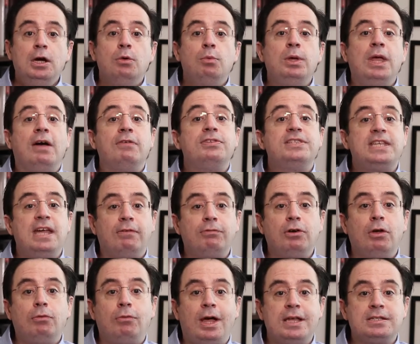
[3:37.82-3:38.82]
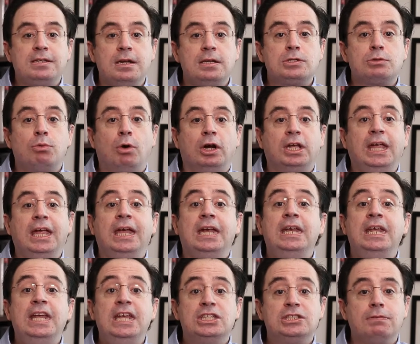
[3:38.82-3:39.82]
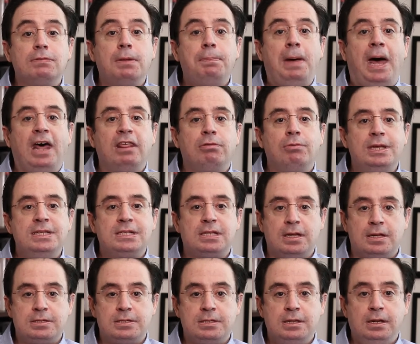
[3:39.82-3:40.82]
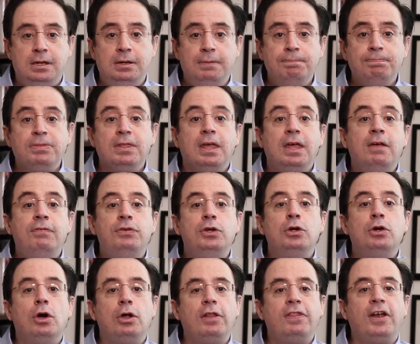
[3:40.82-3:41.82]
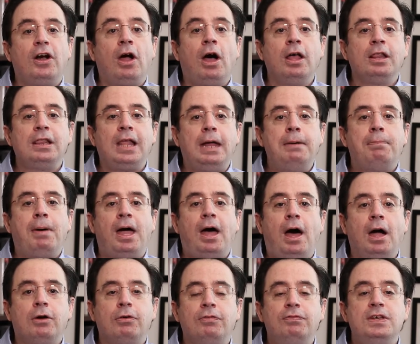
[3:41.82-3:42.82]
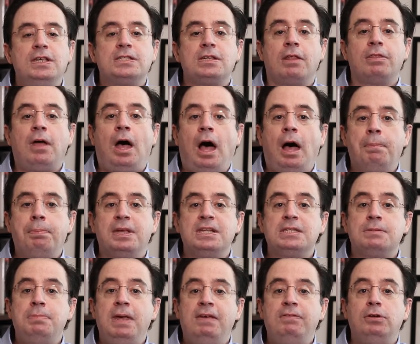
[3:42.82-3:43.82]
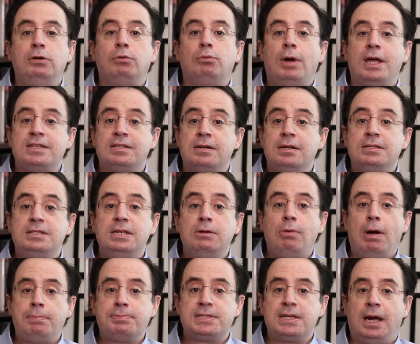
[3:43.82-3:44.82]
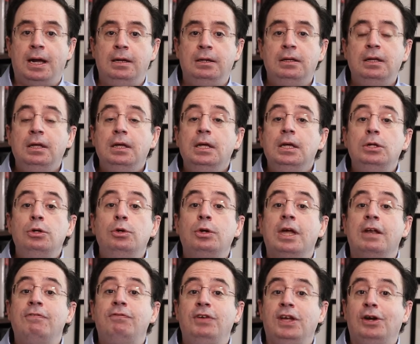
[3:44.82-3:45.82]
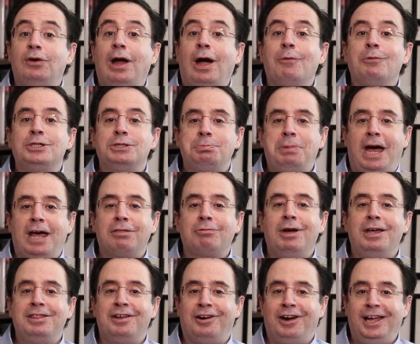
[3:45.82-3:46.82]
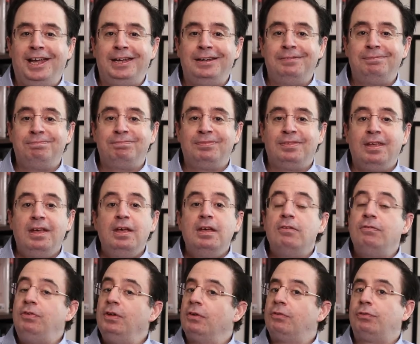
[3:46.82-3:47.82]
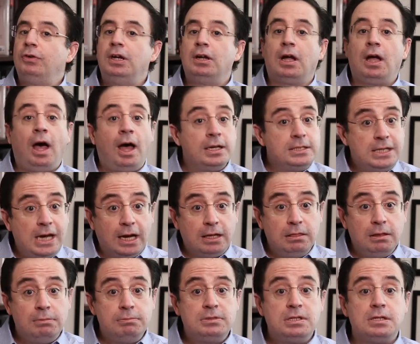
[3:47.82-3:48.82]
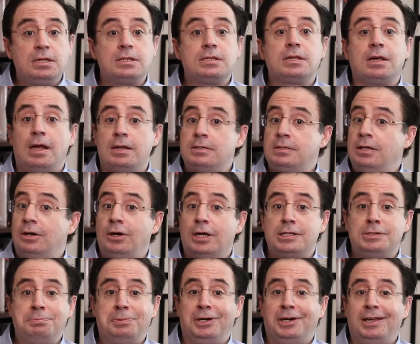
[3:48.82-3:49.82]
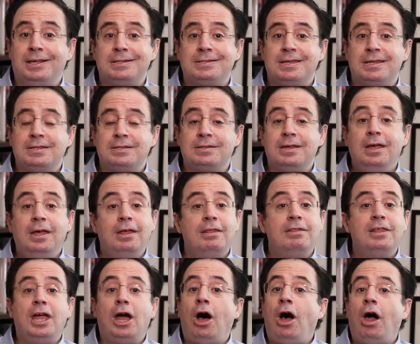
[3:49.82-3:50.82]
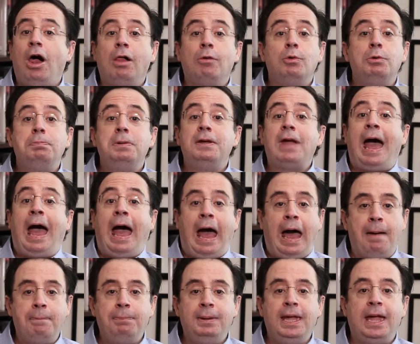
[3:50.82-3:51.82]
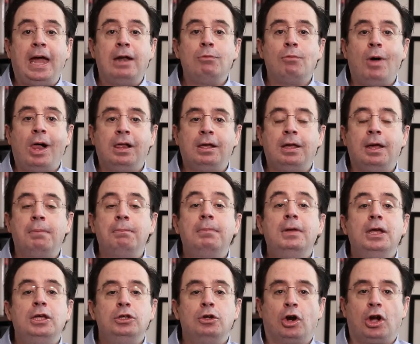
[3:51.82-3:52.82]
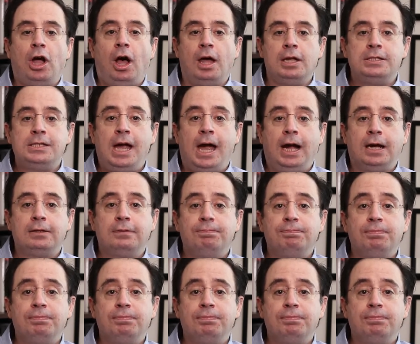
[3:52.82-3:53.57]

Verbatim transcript: We have several residents working in each of the pathways listed. If you go to their online biographies on the Hopkins Bayview residency website, you can figure out which pathway they're in. Feel free to contact them to discuss their experiences. They all would be happy and welcome your contact.